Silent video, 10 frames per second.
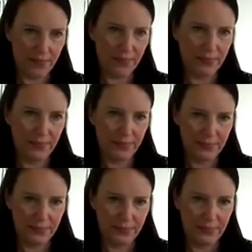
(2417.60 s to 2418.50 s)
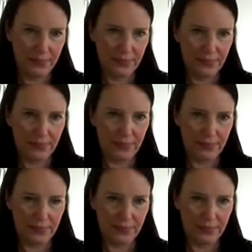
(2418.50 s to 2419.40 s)

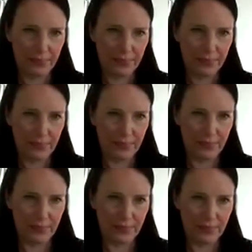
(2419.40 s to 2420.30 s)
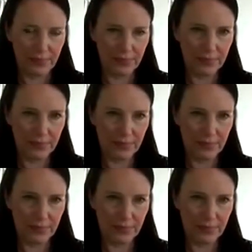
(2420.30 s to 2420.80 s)
(not speaking)